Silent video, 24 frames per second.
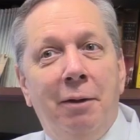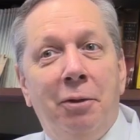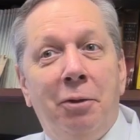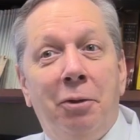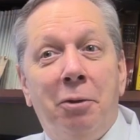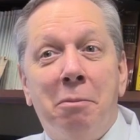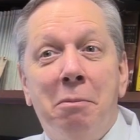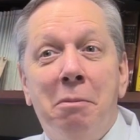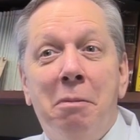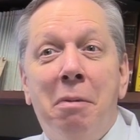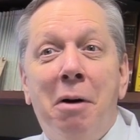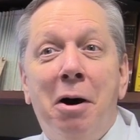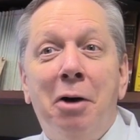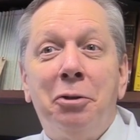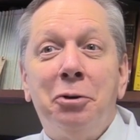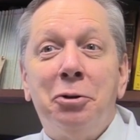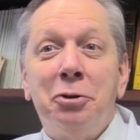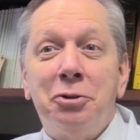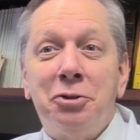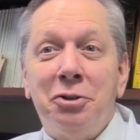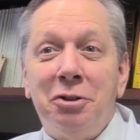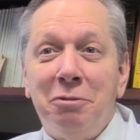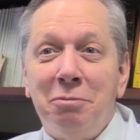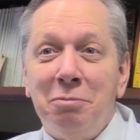The
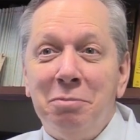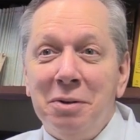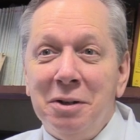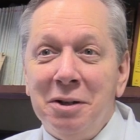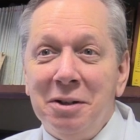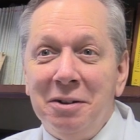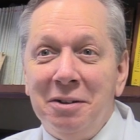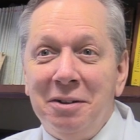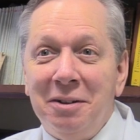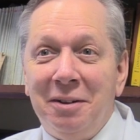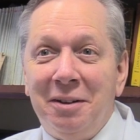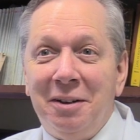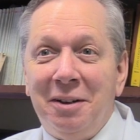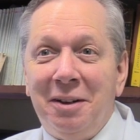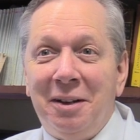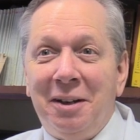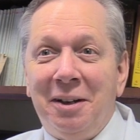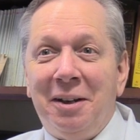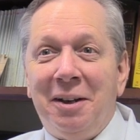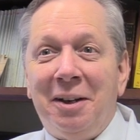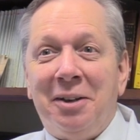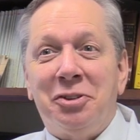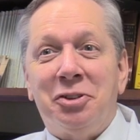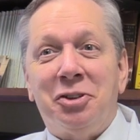mothers have been
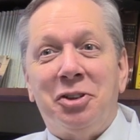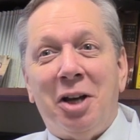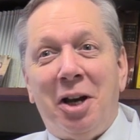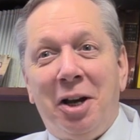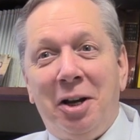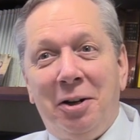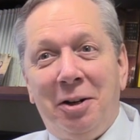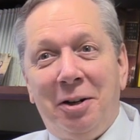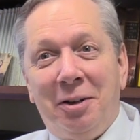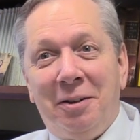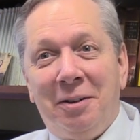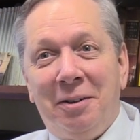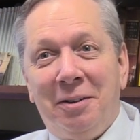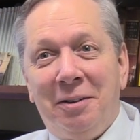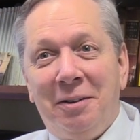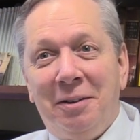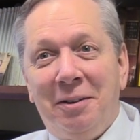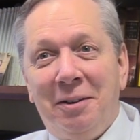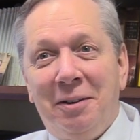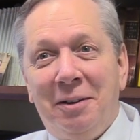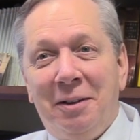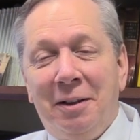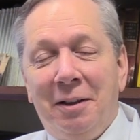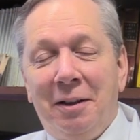excited.
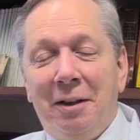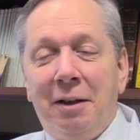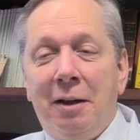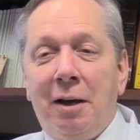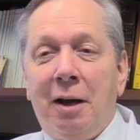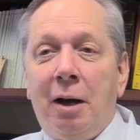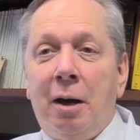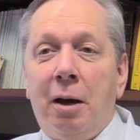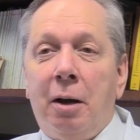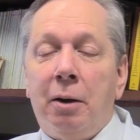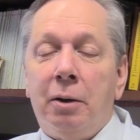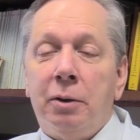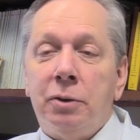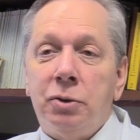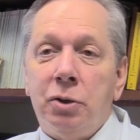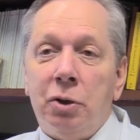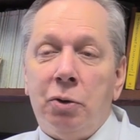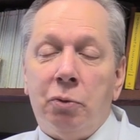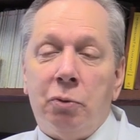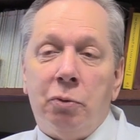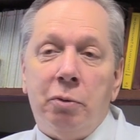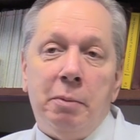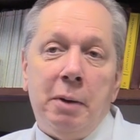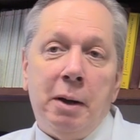Uh,
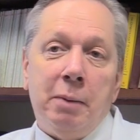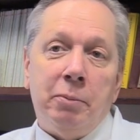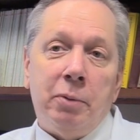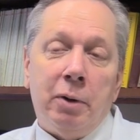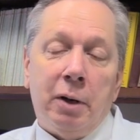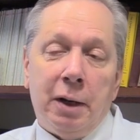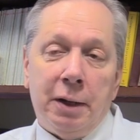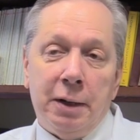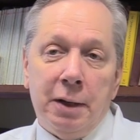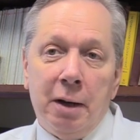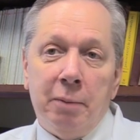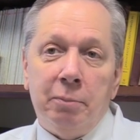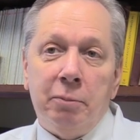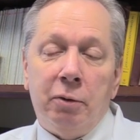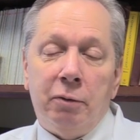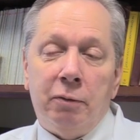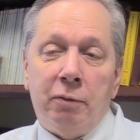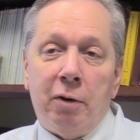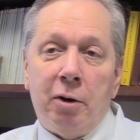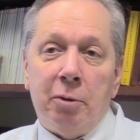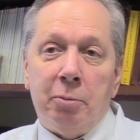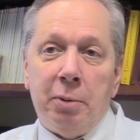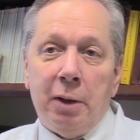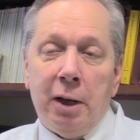so remember, a number of
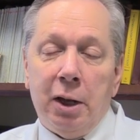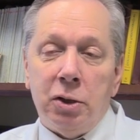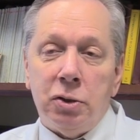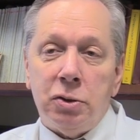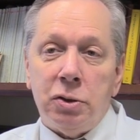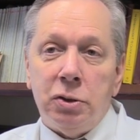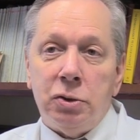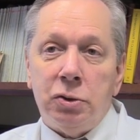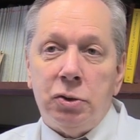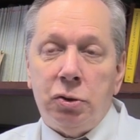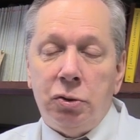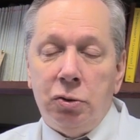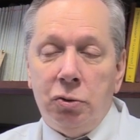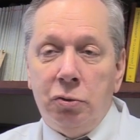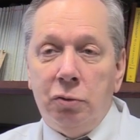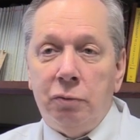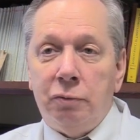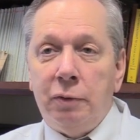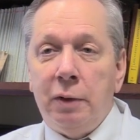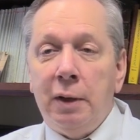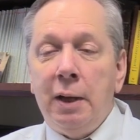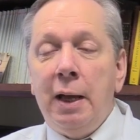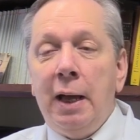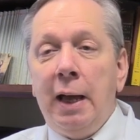our patients
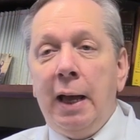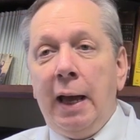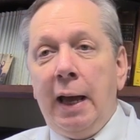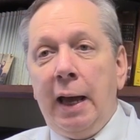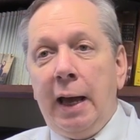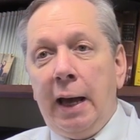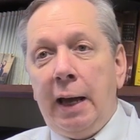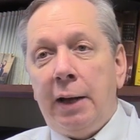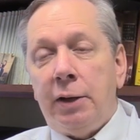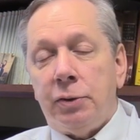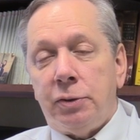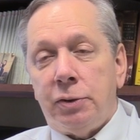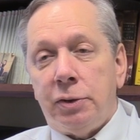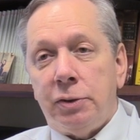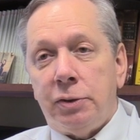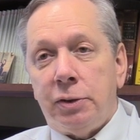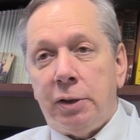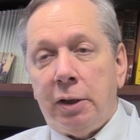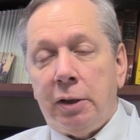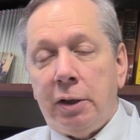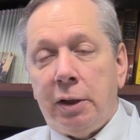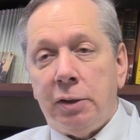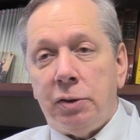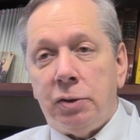who've had a
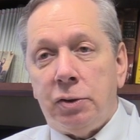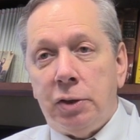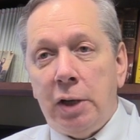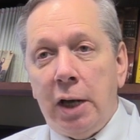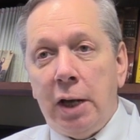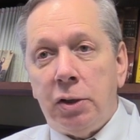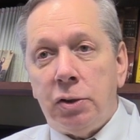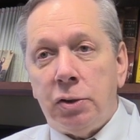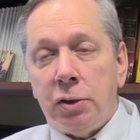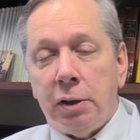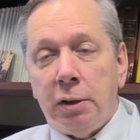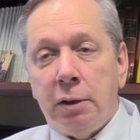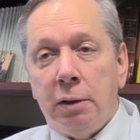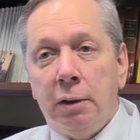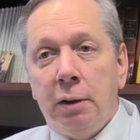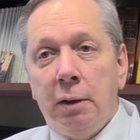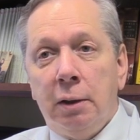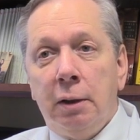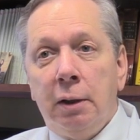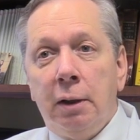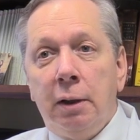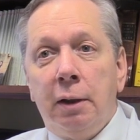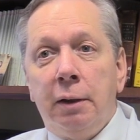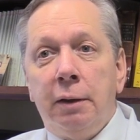cesarean section
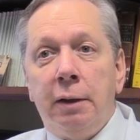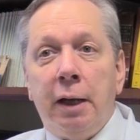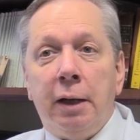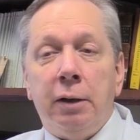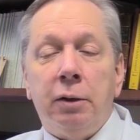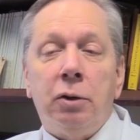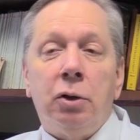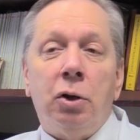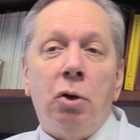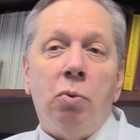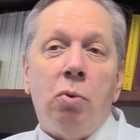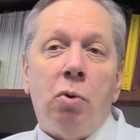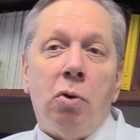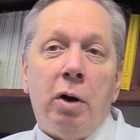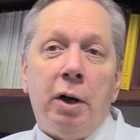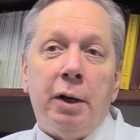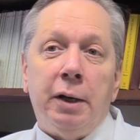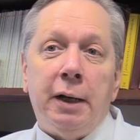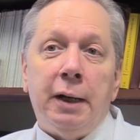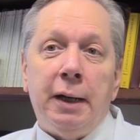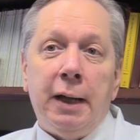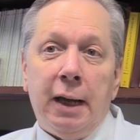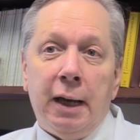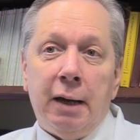then go on
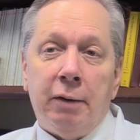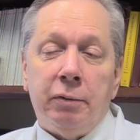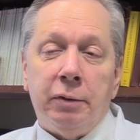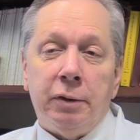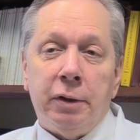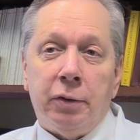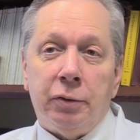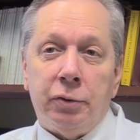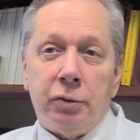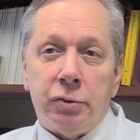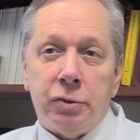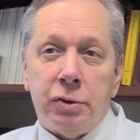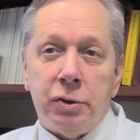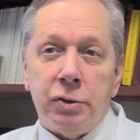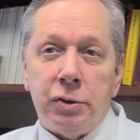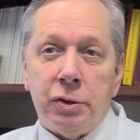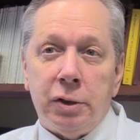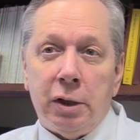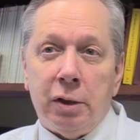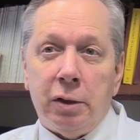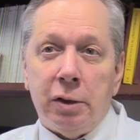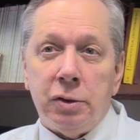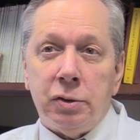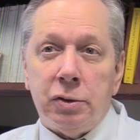and have another
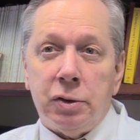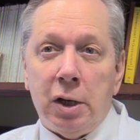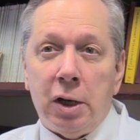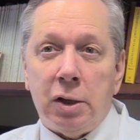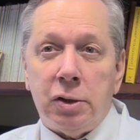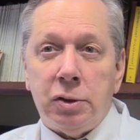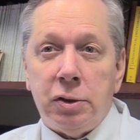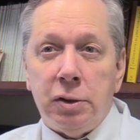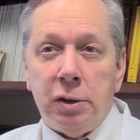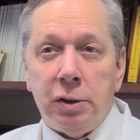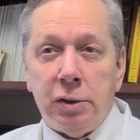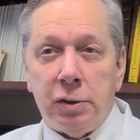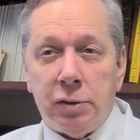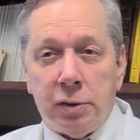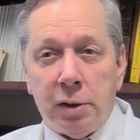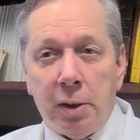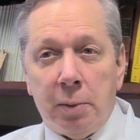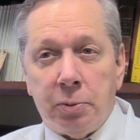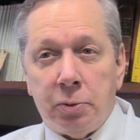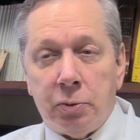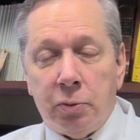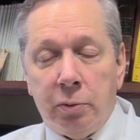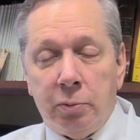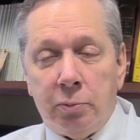cesarean section in a
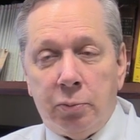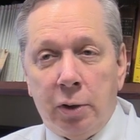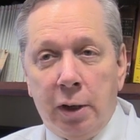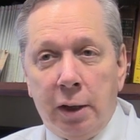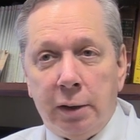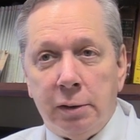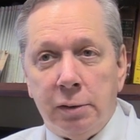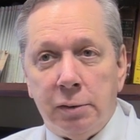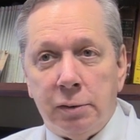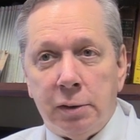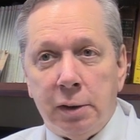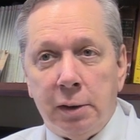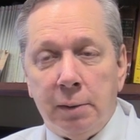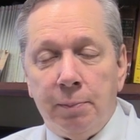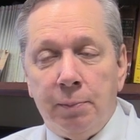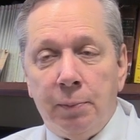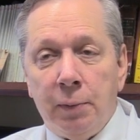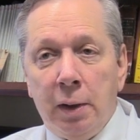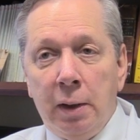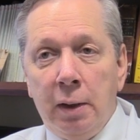subsequent pregnancy.